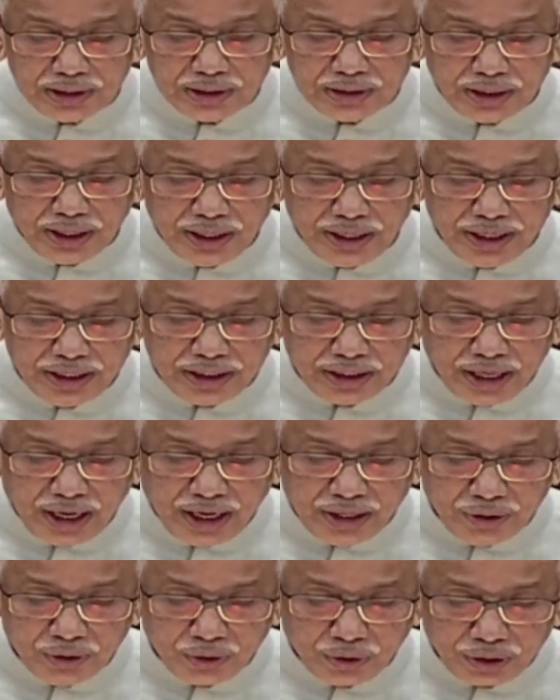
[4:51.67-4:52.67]
The Niti
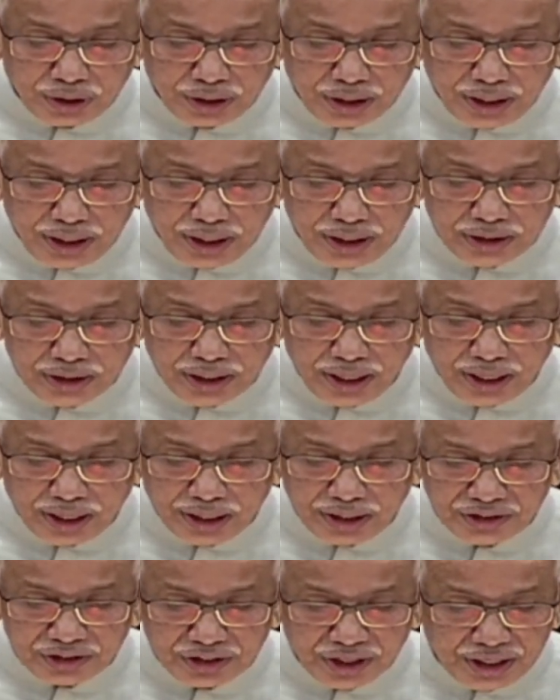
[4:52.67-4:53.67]
Aayog, in their
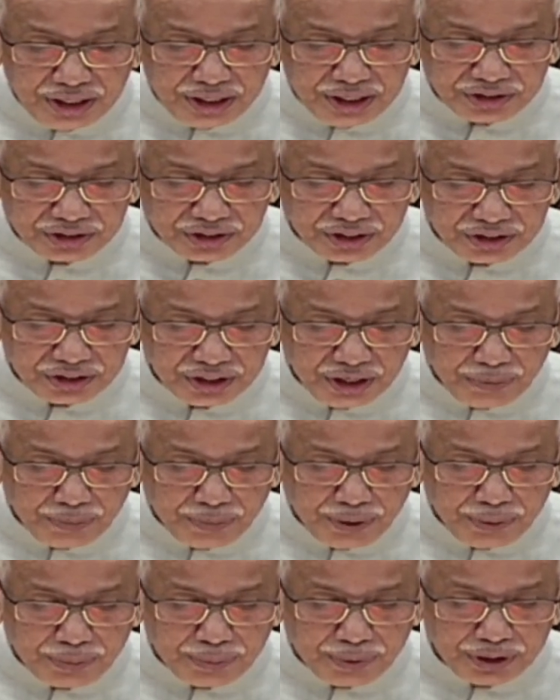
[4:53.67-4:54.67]
recent discussion
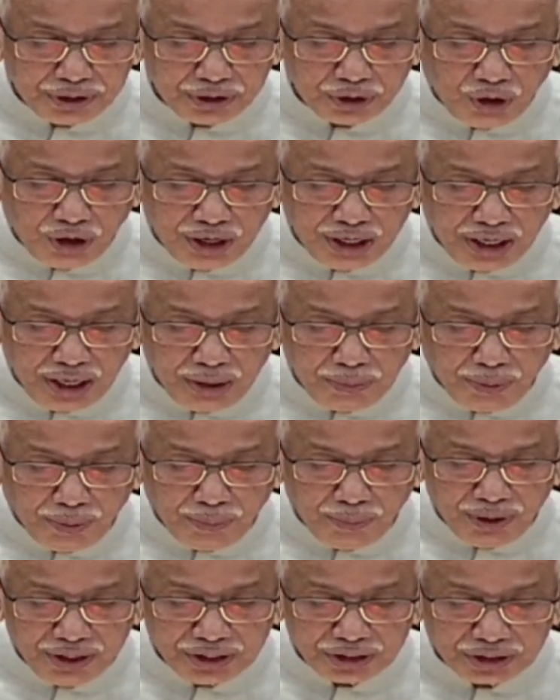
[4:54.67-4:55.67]
paper jointly
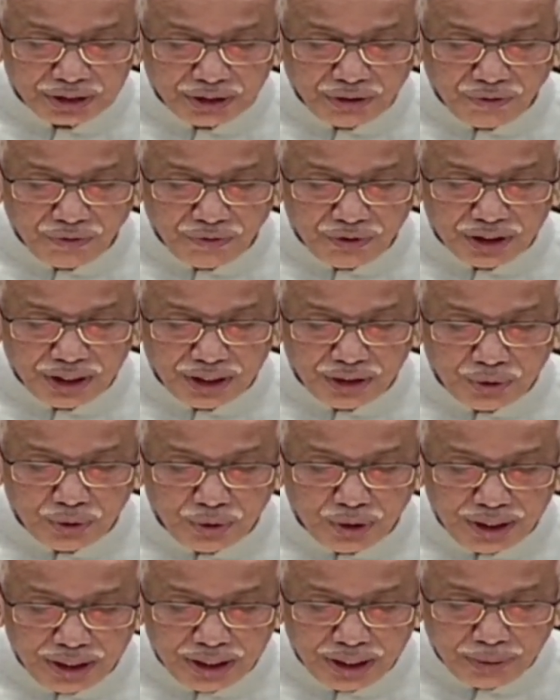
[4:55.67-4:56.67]
published with the
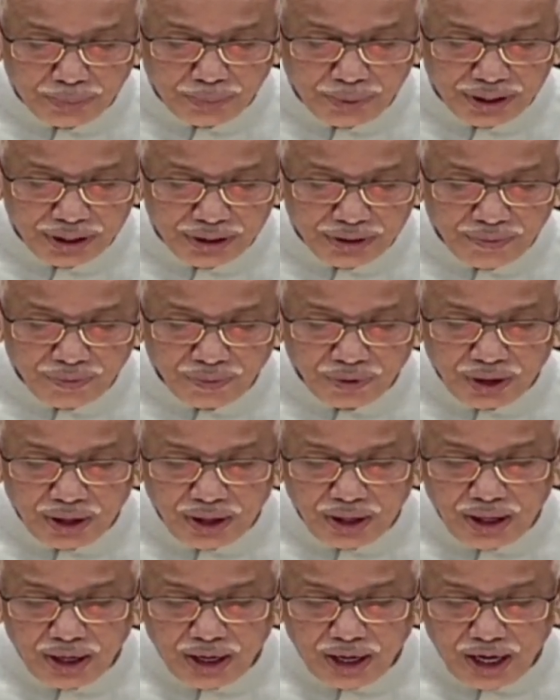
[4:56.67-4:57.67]
U N D P,
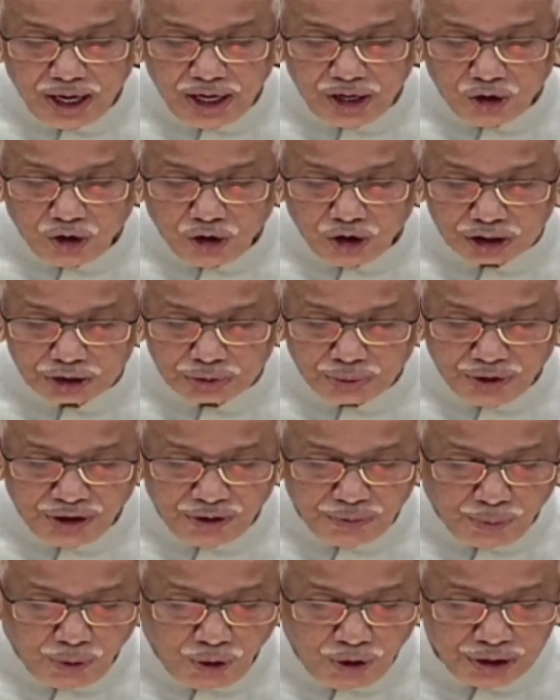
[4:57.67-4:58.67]
and
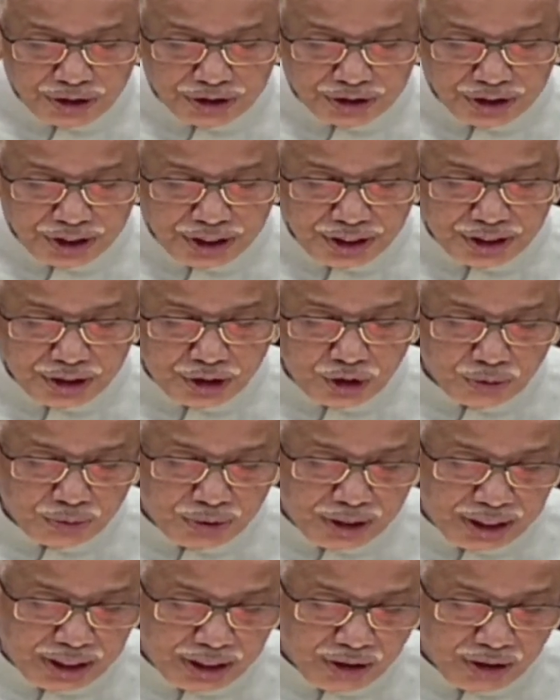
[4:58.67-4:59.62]
Oxford Policy and Human